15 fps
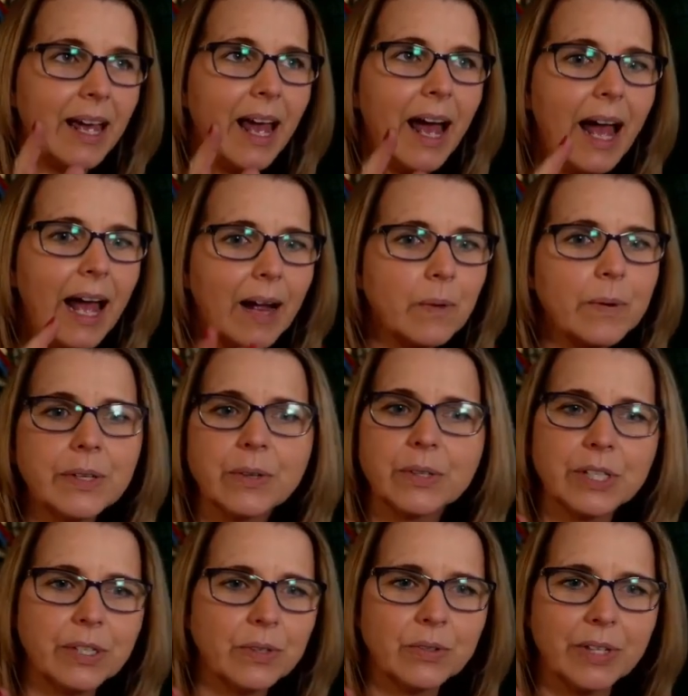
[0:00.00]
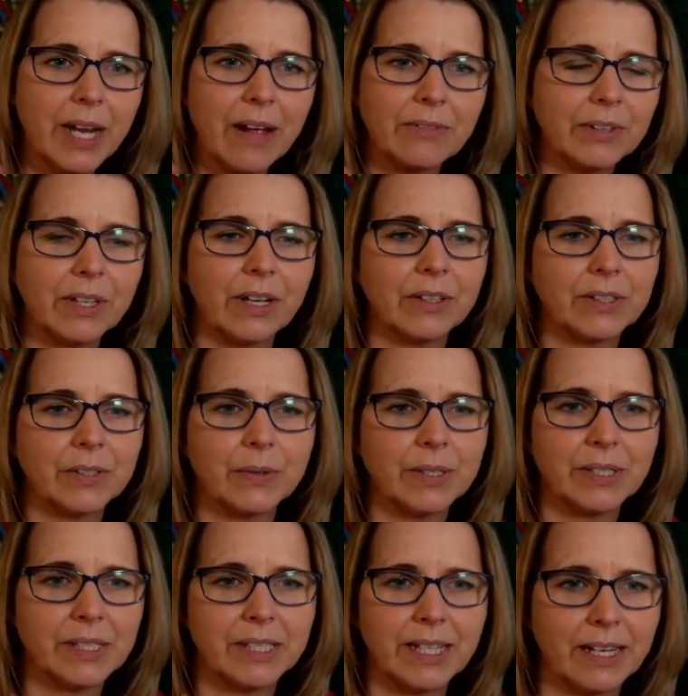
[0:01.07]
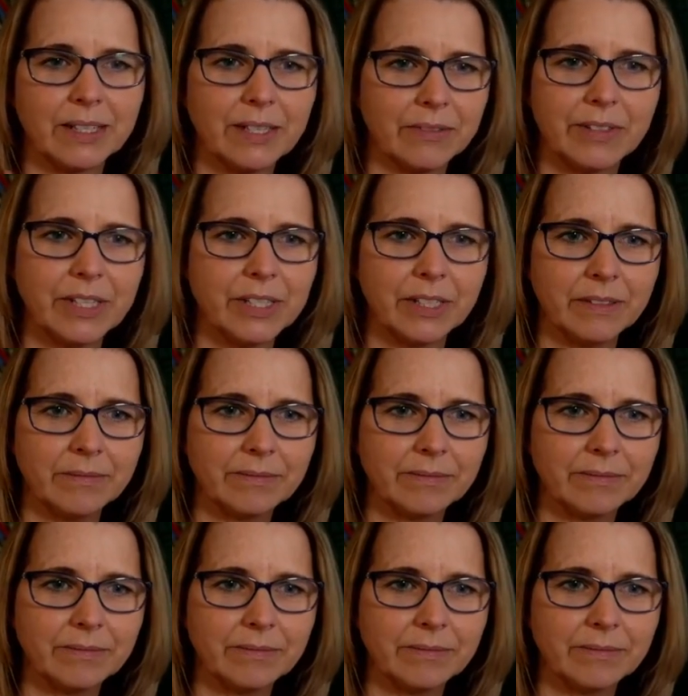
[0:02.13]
how are your children ever going to understand division?